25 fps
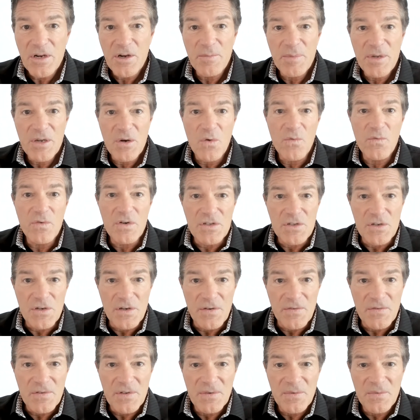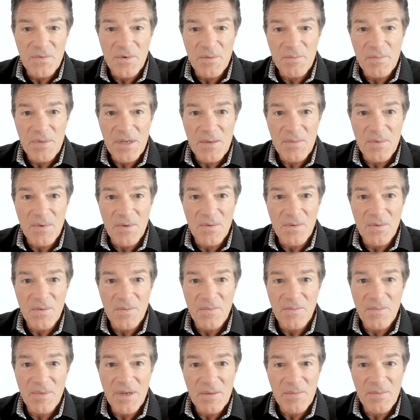be overserved, where people
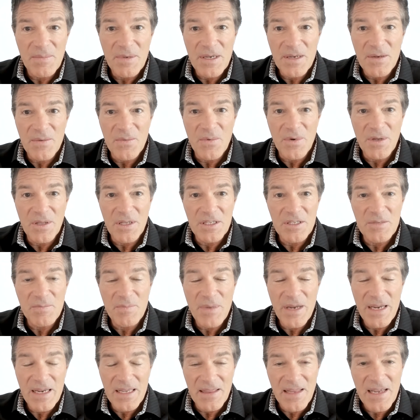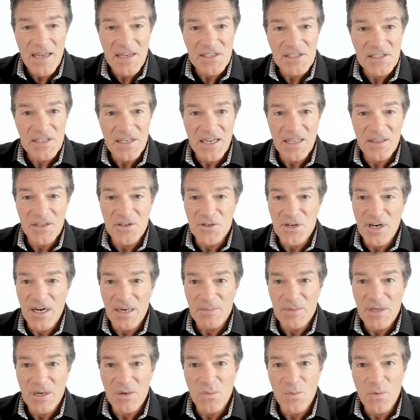may be willing to pay less to get the
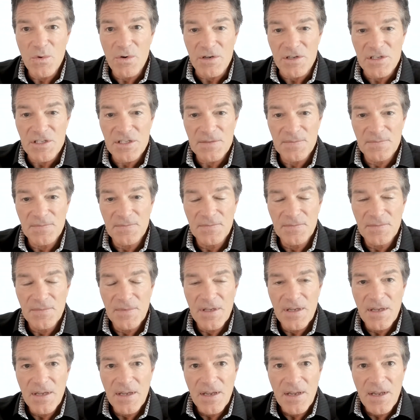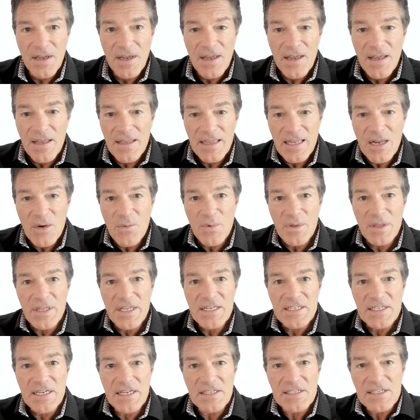job done worse. Now, with
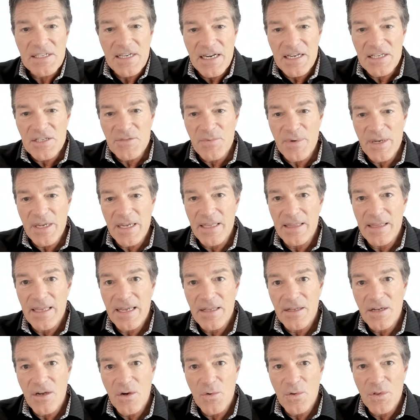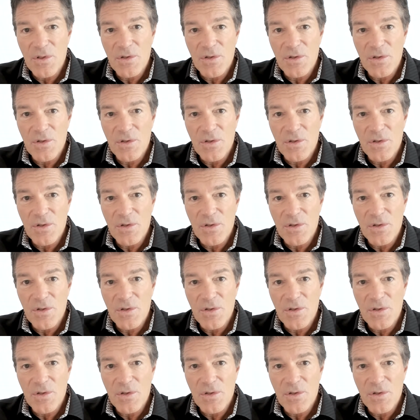these insights, we can then go through